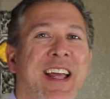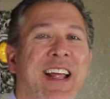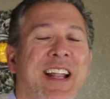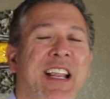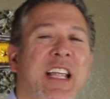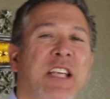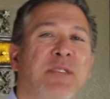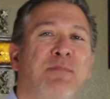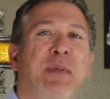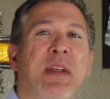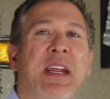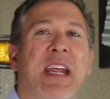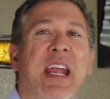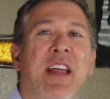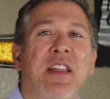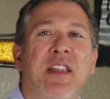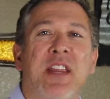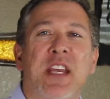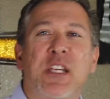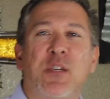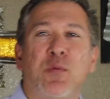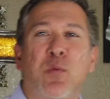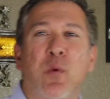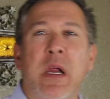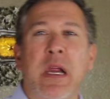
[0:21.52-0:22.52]
Let's begin
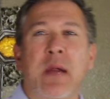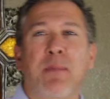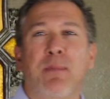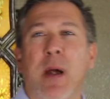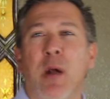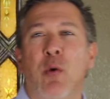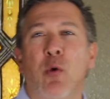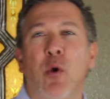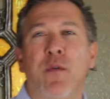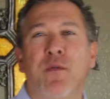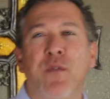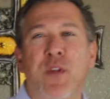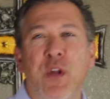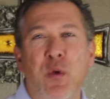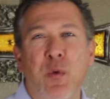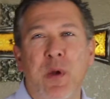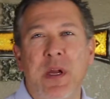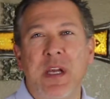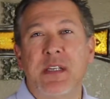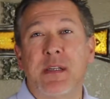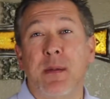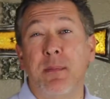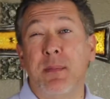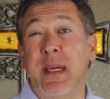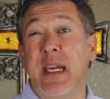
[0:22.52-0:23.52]
this week by
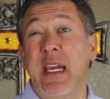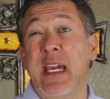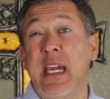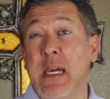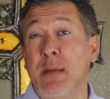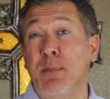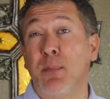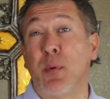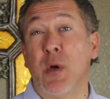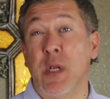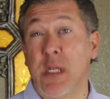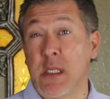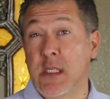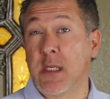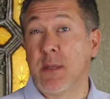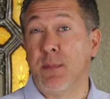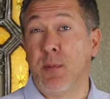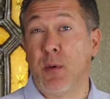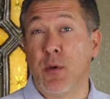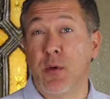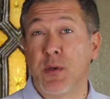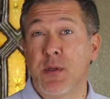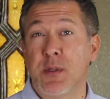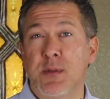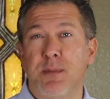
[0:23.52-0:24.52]
reviewing some key
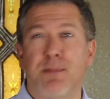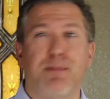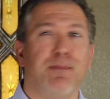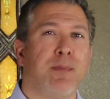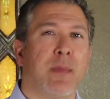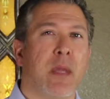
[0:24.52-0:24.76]
principles.